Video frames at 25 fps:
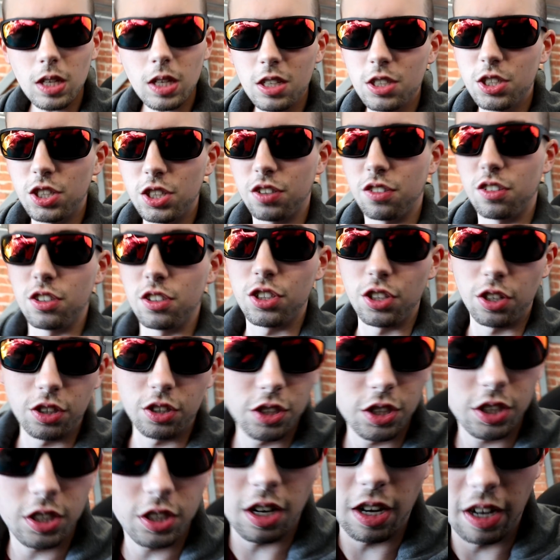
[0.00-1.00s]
Just to show
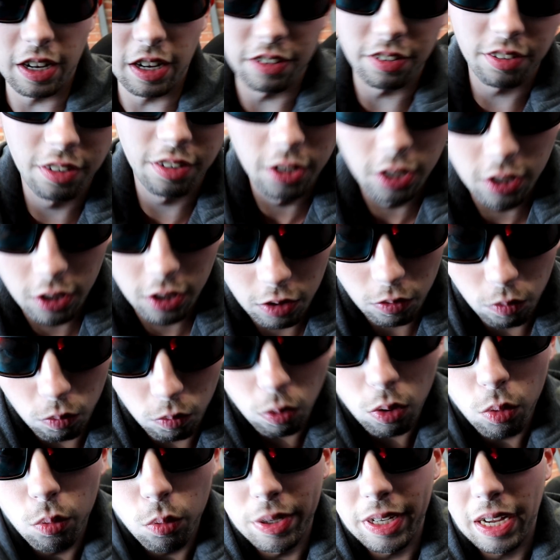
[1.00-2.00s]
you guys
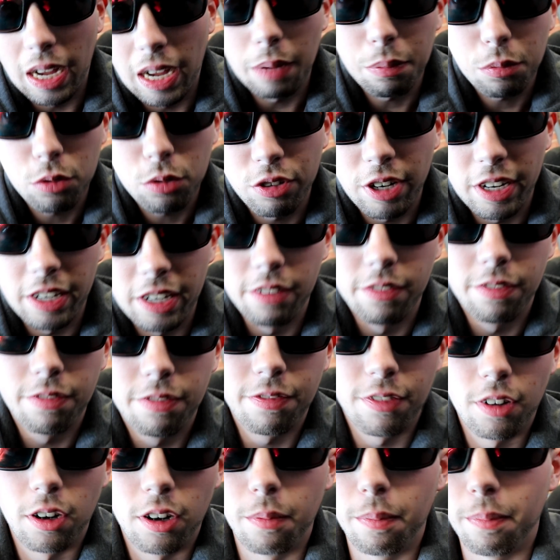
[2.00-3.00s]
what we upgraded
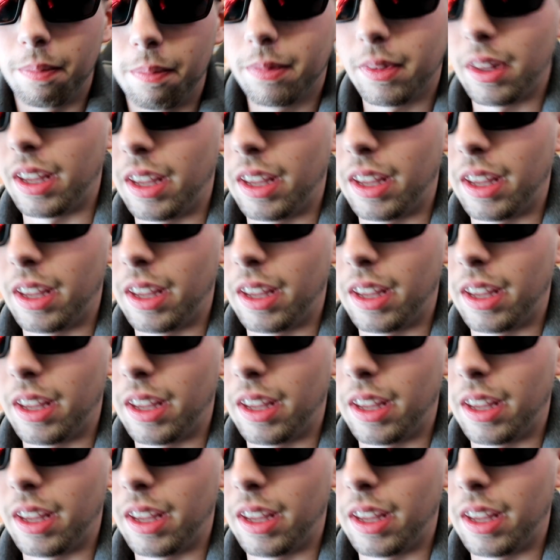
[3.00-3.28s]
from.